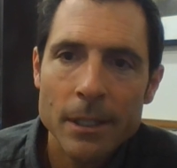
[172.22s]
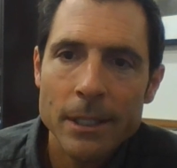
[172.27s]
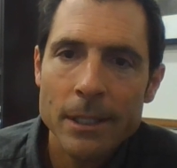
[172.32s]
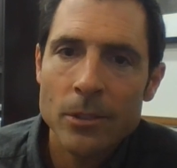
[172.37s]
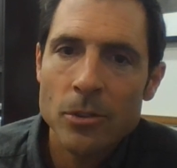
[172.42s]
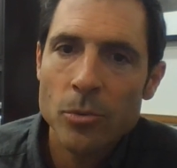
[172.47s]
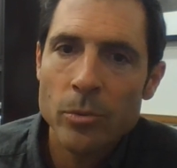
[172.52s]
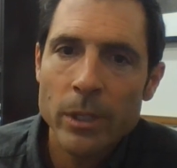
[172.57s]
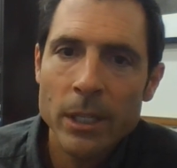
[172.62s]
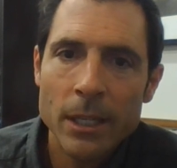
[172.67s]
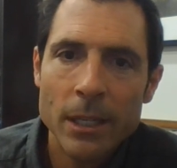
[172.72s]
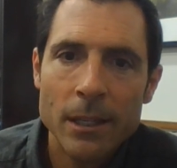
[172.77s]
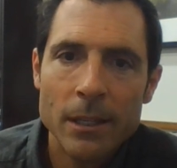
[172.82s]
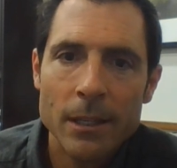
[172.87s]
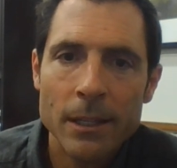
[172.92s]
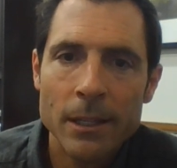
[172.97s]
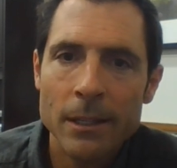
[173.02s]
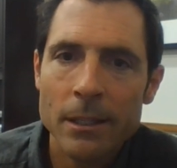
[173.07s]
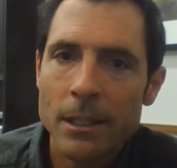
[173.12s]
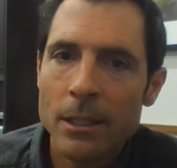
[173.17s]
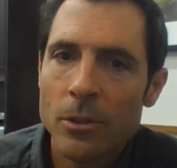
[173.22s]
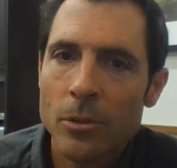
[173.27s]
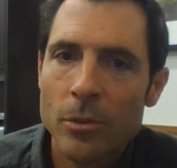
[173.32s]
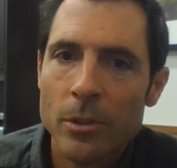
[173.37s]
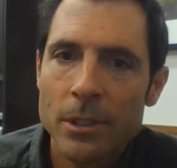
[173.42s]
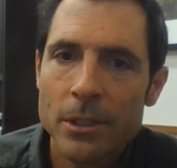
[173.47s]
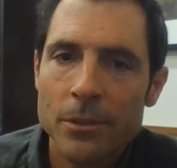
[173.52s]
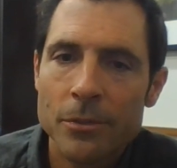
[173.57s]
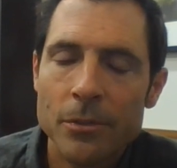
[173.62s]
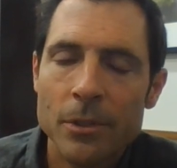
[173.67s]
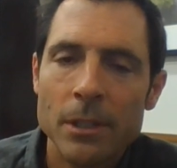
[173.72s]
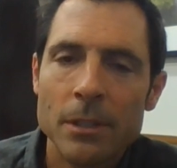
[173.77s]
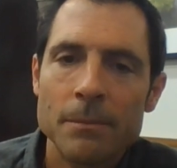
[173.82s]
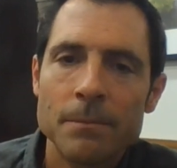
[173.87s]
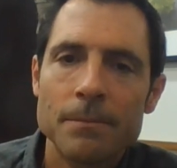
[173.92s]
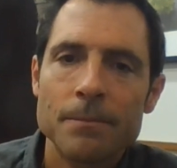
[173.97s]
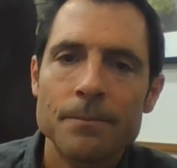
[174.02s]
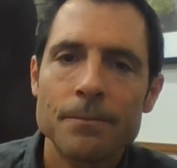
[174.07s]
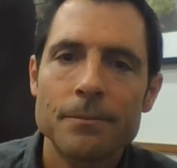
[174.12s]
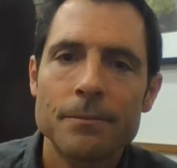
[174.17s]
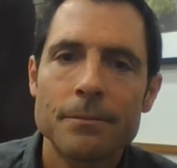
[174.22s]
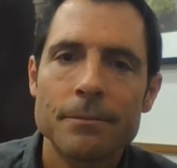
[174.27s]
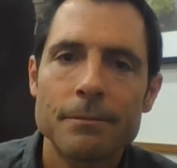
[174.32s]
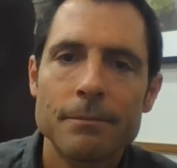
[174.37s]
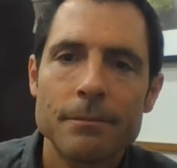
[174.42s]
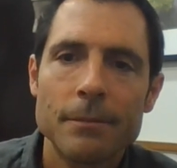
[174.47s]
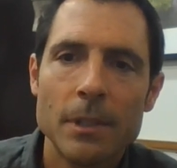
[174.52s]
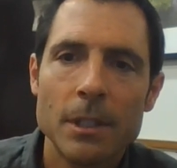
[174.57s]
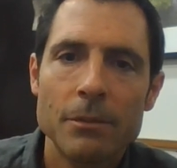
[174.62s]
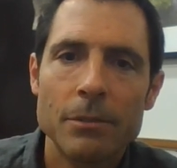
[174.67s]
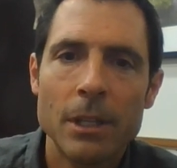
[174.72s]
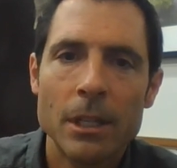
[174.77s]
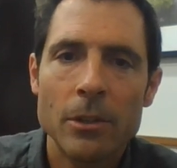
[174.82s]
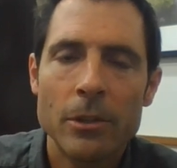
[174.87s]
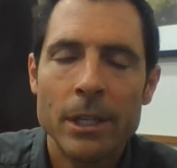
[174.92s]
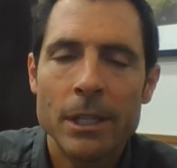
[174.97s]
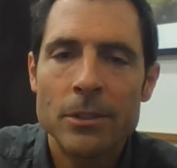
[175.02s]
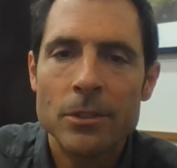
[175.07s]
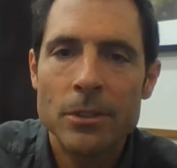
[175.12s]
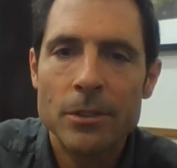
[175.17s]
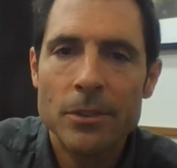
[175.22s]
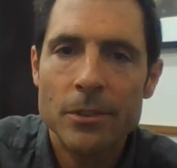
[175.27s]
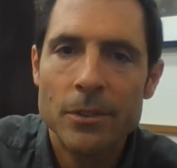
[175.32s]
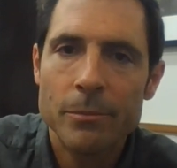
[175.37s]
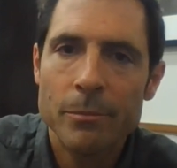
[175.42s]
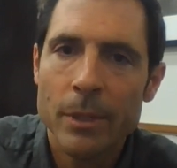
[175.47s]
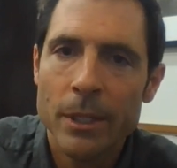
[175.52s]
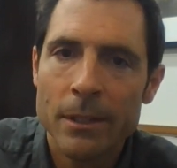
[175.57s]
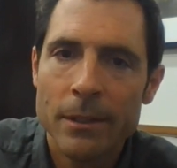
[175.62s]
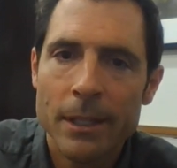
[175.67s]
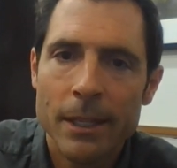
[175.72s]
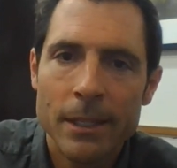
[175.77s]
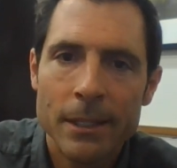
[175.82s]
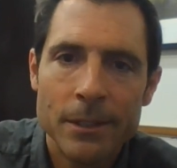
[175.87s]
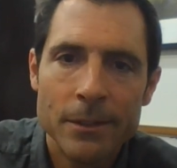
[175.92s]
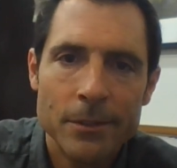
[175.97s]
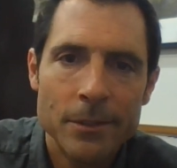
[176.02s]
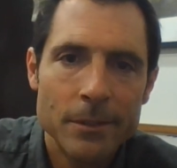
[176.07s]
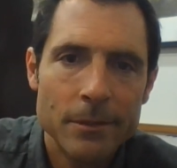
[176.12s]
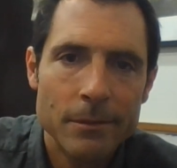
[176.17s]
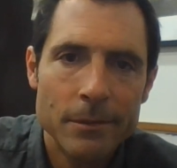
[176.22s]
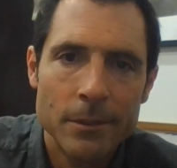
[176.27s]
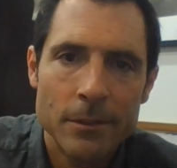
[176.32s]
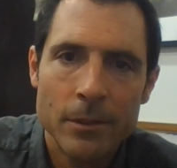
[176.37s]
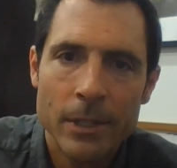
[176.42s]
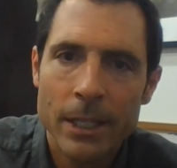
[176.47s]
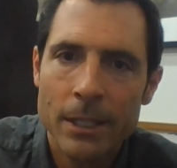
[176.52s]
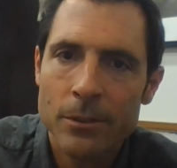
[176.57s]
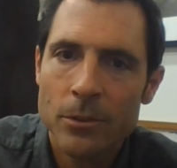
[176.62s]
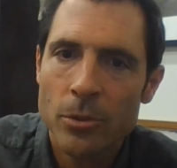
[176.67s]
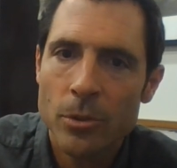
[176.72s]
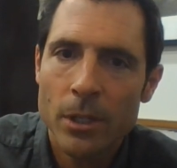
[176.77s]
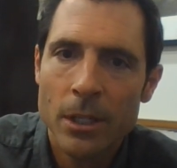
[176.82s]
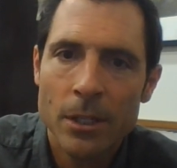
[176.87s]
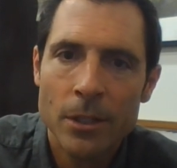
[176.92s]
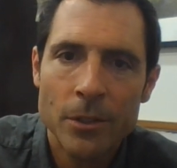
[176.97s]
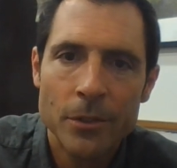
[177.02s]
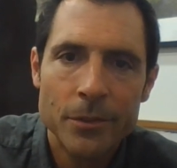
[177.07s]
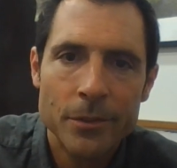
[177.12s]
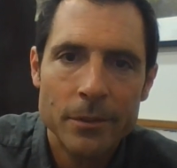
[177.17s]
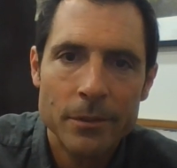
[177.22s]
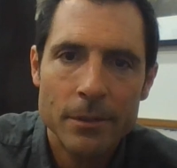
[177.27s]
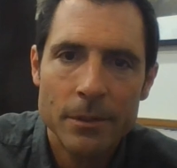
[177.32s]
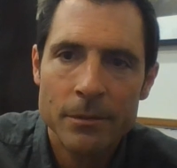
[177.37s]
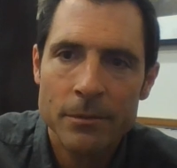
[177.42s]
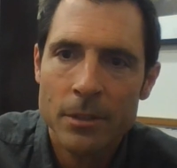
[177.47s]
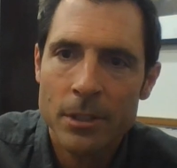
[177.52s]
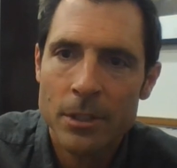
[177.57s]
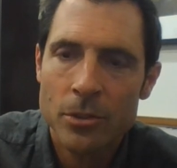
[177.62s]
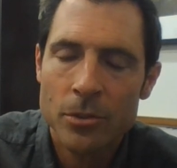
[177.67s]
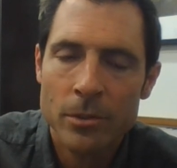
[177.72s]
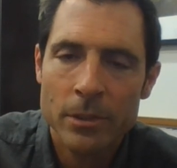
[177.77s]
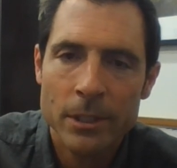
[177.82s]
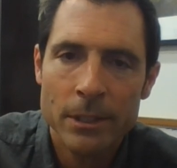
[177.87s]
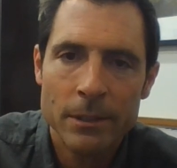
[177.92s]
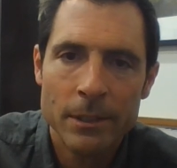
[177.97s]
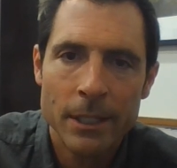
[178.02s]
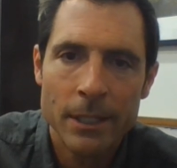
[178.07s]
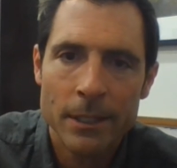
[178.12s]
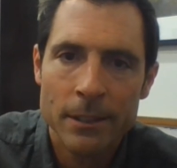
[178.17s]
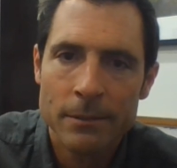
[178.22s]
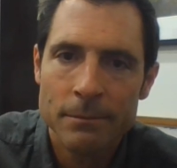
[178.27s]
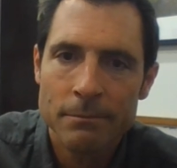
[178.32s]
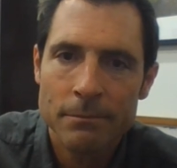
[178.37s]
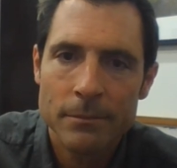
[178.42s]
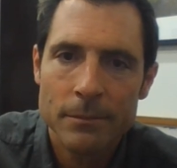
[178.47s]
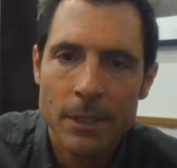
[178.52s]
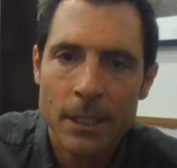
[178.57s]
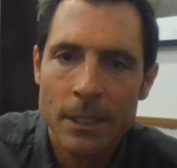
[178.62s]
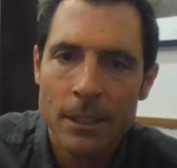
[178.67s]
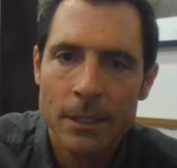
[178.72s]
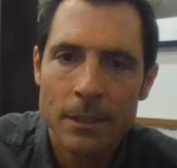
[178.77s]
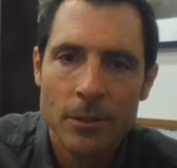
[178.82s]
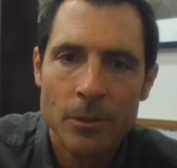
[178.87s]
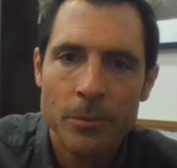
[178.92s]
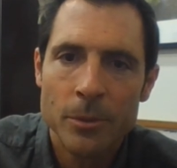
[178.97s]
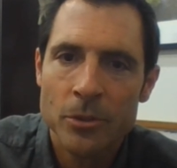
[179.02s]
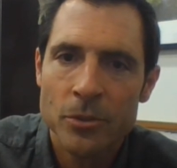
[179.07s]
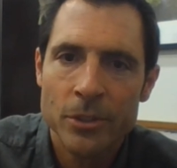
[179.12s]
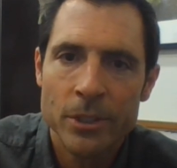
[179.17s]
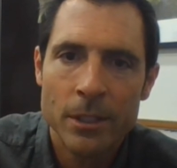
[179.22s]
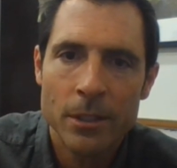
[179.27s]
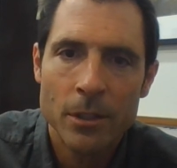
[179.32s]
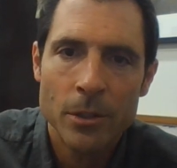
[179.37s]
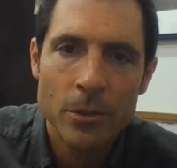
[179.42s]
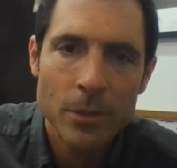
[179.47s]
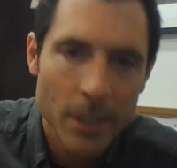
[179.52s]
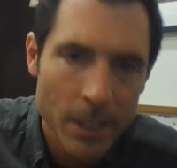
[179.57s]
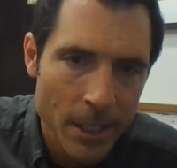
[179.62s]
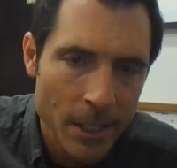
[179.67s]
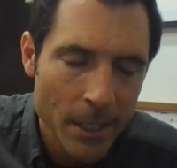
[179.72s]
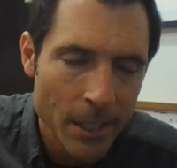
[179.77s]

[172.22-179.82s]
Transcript: each week and inquiries from fellow agents, but that has ground to a halt, virtually getting almost zero.